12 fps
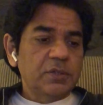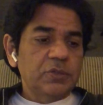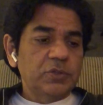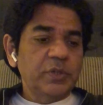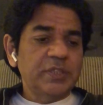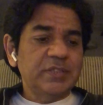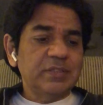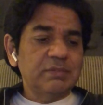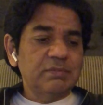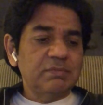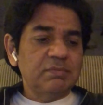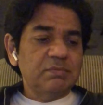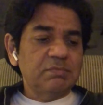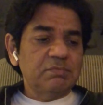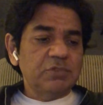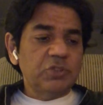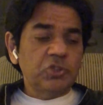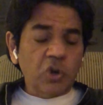So it's
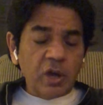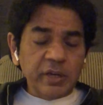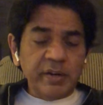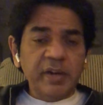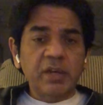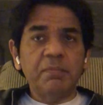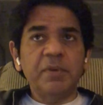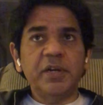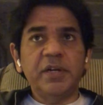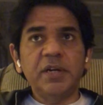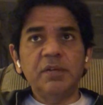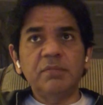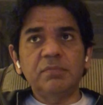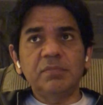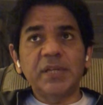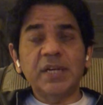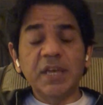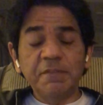strongly recommended
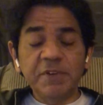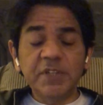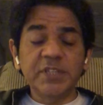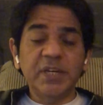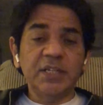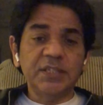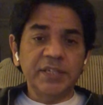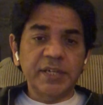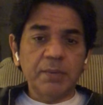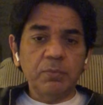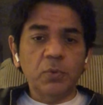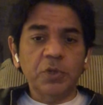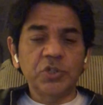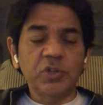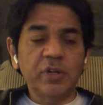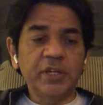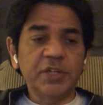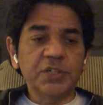that if it's an essay type question
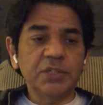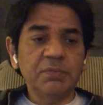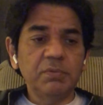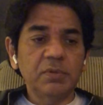on leadership,